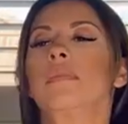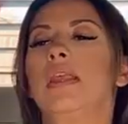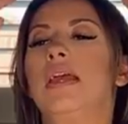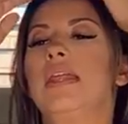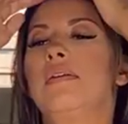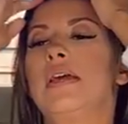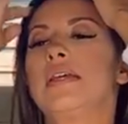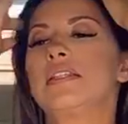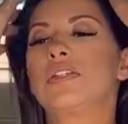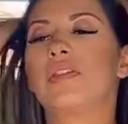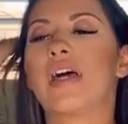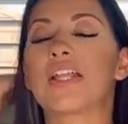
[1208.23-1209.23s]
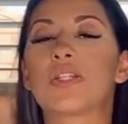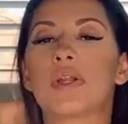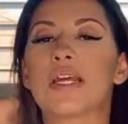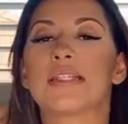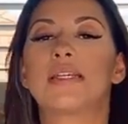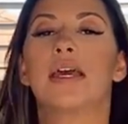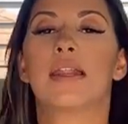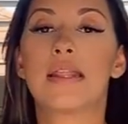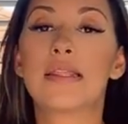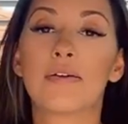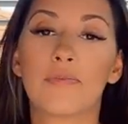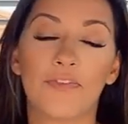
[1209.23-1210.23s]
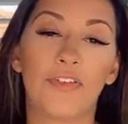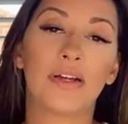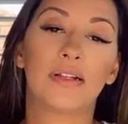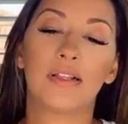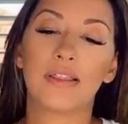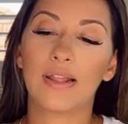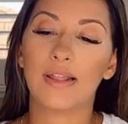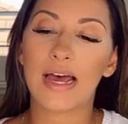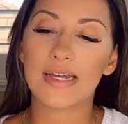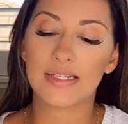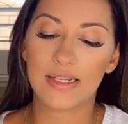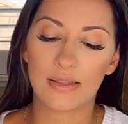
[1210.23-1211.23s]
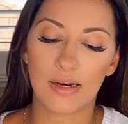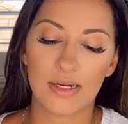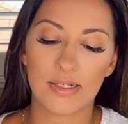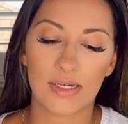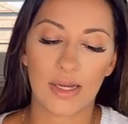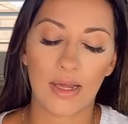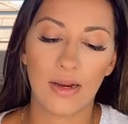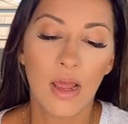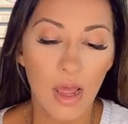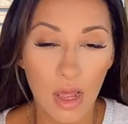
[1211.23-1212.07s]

Anyways, so that's what I did. And then finally, the last thing that I did,